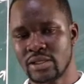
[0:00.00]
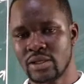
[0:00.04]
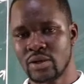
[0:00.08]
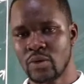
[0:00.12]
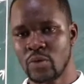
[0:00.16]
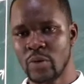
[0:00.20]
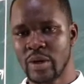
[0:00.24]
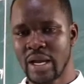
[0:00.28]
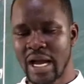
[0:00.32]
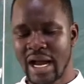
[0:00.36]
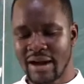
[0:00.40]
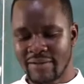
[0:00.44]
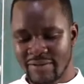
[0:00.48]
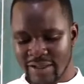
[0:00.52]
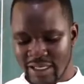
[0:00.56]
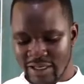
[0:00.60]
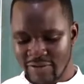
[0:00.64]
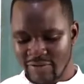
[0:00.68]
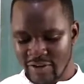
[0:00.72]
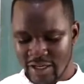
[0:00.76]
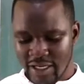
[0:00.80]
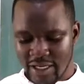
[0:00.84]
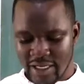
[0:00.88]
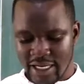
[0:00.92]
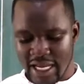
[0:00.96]
We have
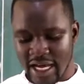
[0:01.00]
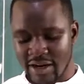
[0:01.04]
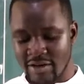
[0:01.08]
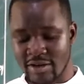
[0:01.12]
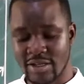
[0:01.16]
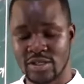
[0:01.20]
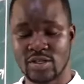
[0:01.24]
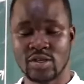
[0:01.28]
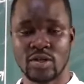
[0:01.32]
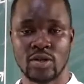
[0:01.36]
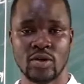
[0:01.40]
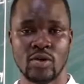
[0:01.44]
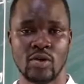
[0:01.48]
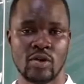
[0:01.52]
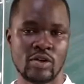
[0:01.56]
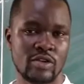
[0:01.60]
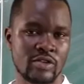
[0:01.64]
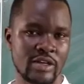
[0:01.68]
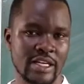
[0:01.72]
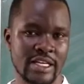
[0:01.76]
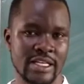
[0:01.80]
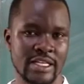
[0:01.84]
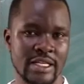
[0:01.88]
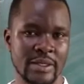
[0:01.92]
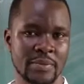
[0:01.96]
given the reason
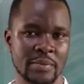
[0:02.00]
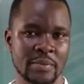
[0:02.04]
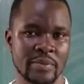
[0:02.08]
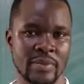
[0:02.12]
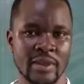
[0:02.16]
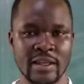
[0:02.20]
already.